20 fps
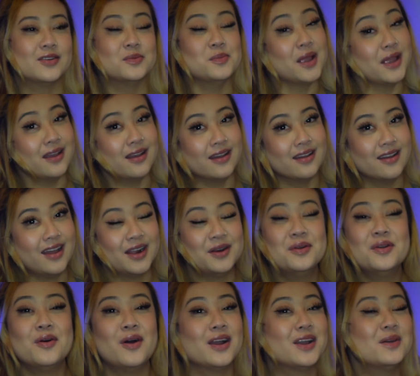Or manga. I don't
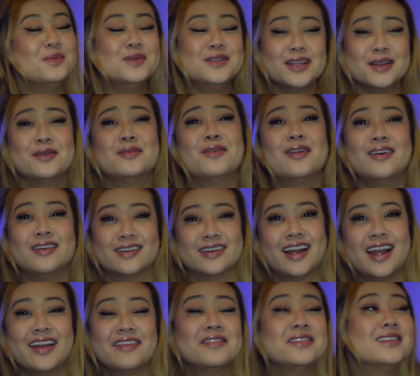know. I could be saying wrong. I
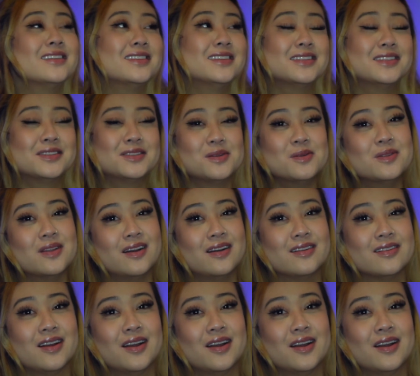haven't done this in so long.